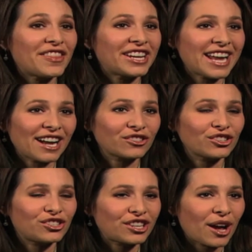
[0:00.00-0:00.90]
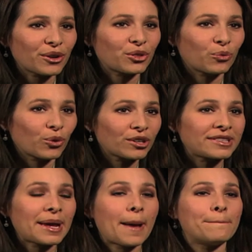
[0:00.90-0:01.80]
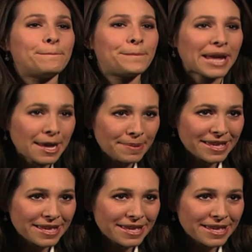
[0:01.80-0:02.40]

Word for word: he actually shouted the words baby